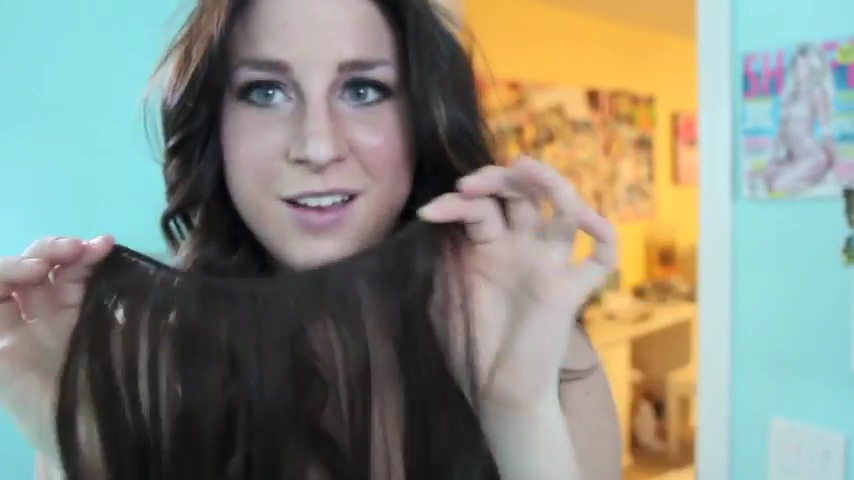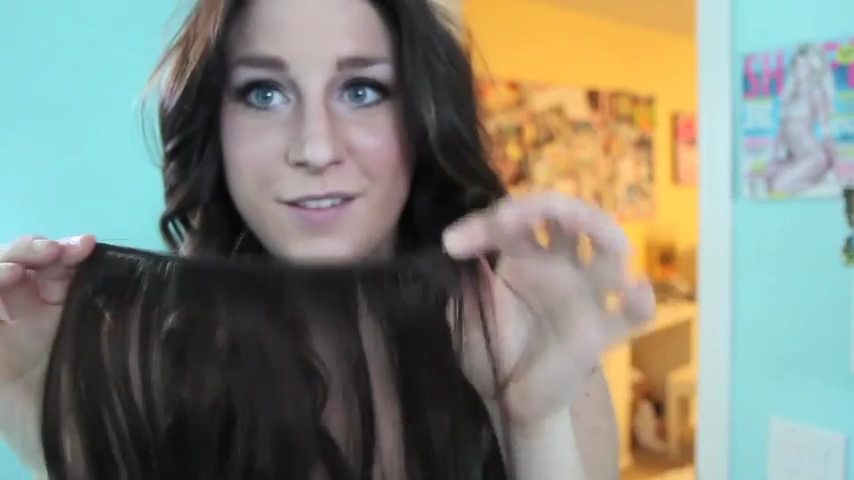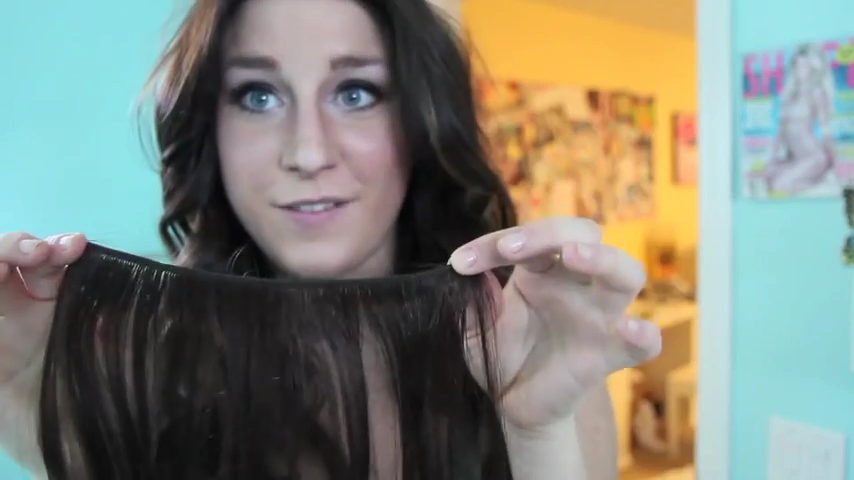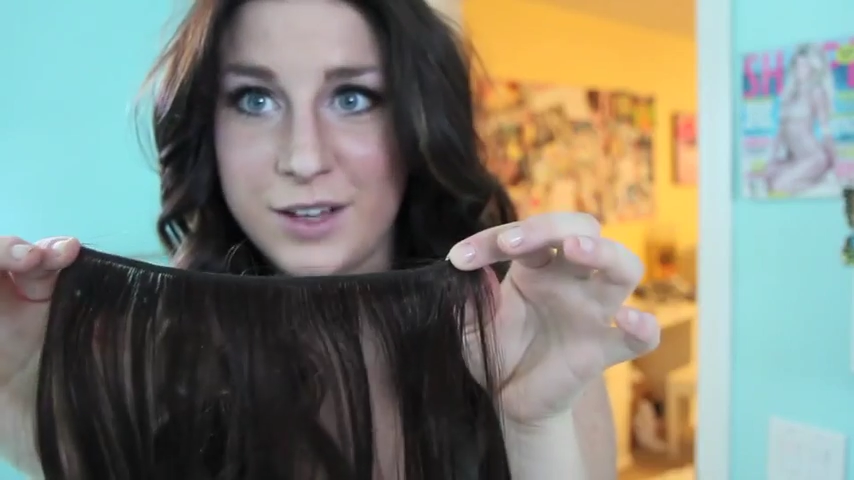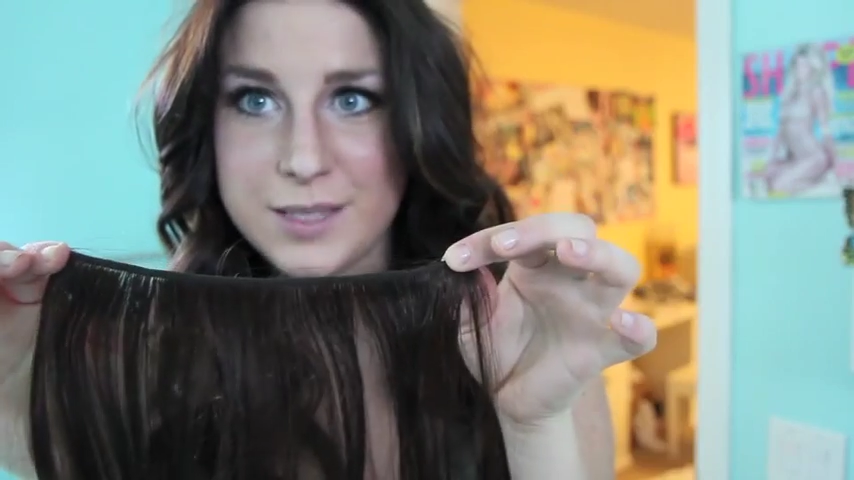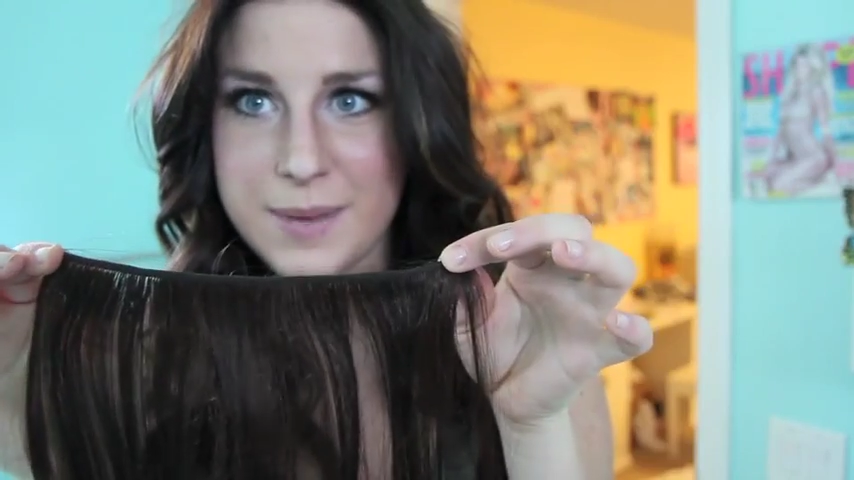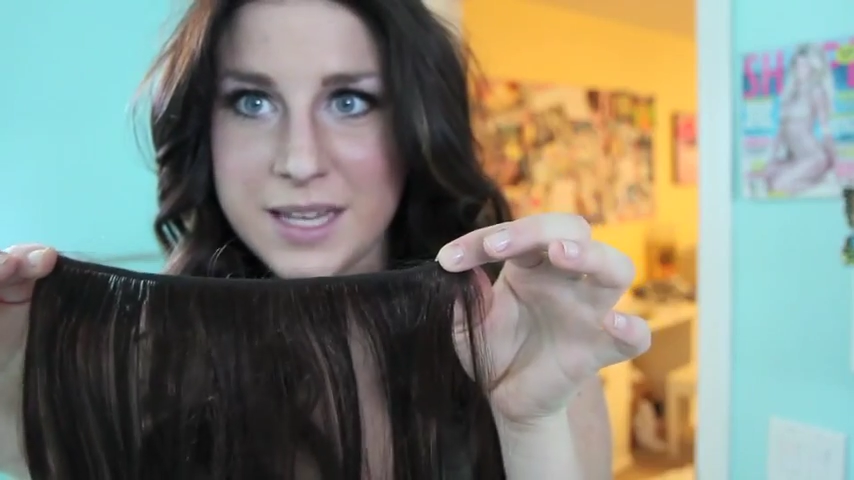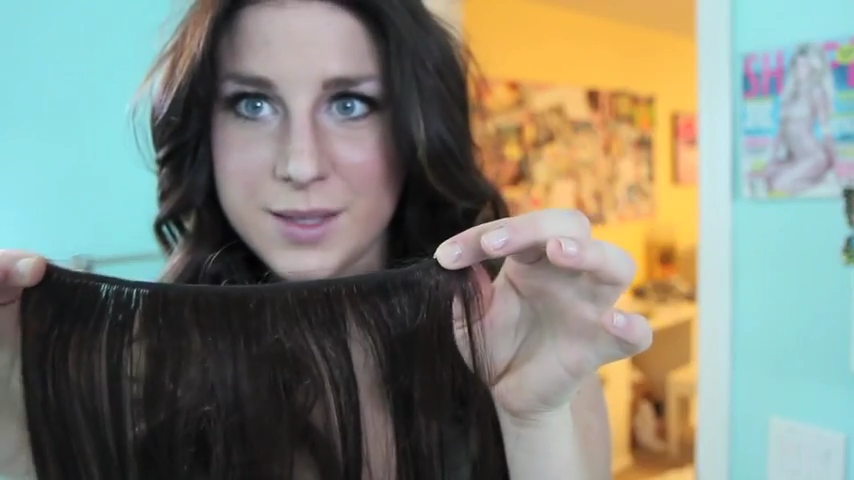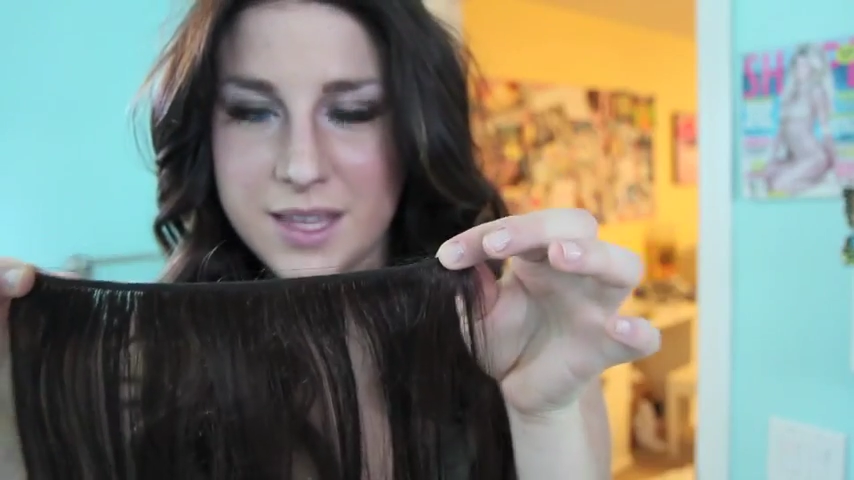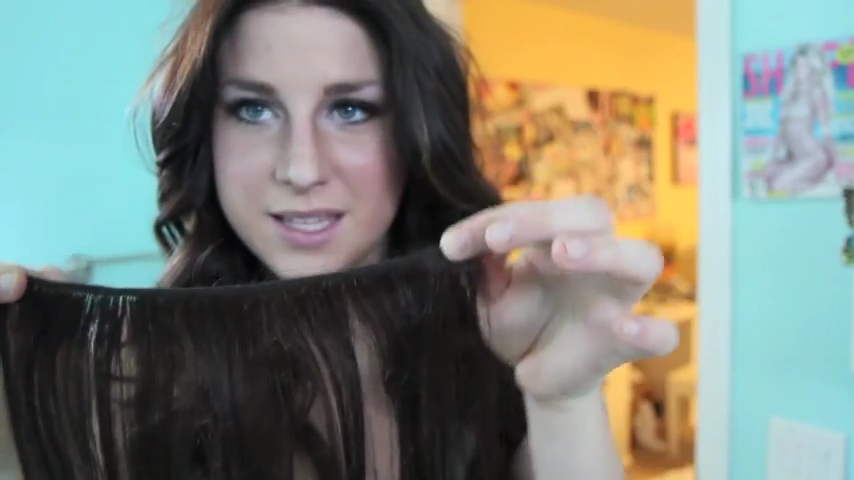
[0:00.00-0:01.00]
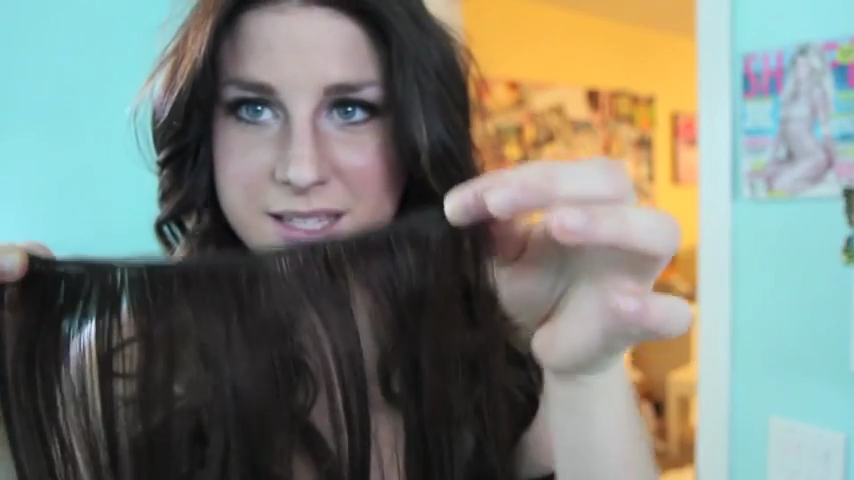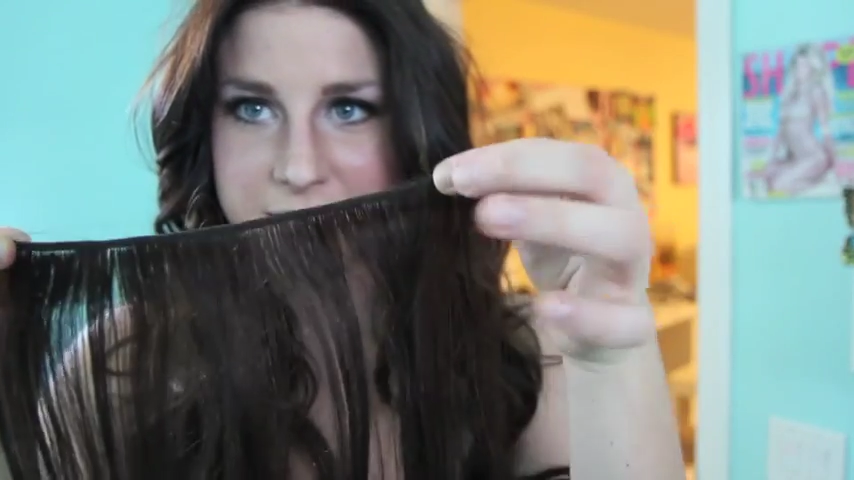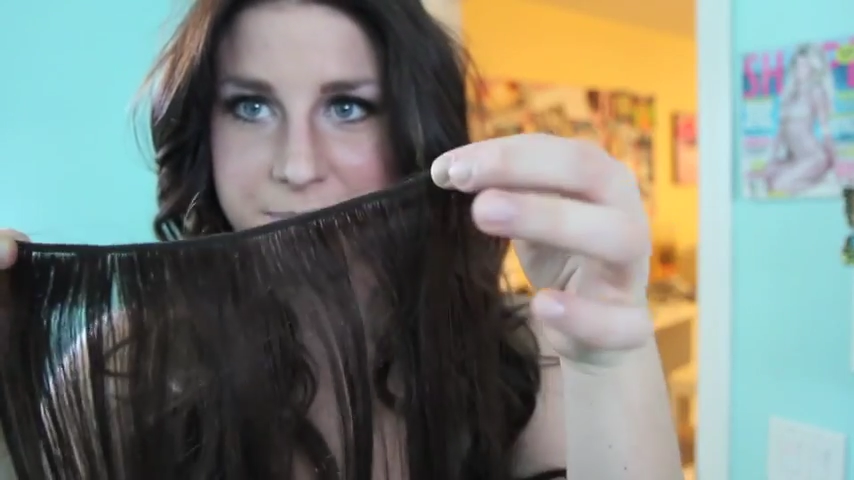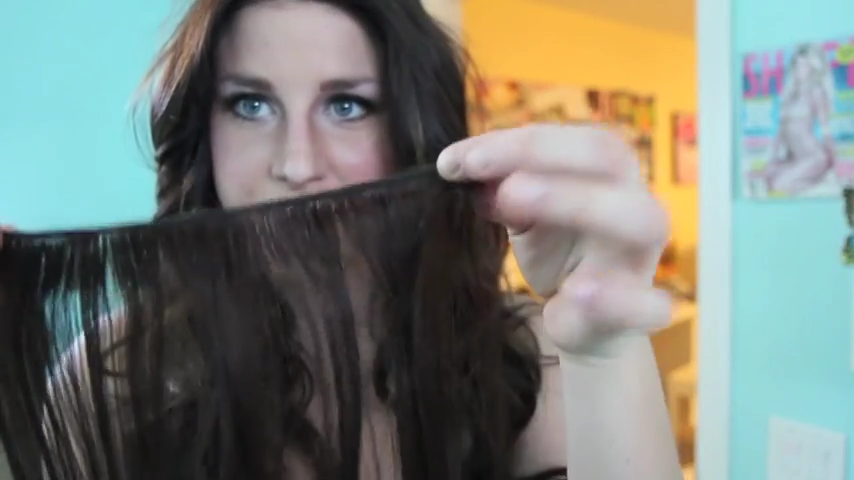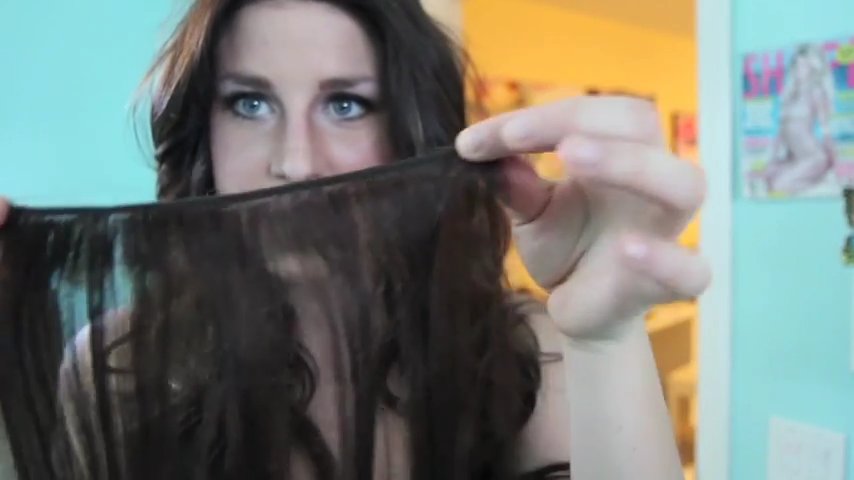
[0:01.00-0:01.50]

false bangs with this.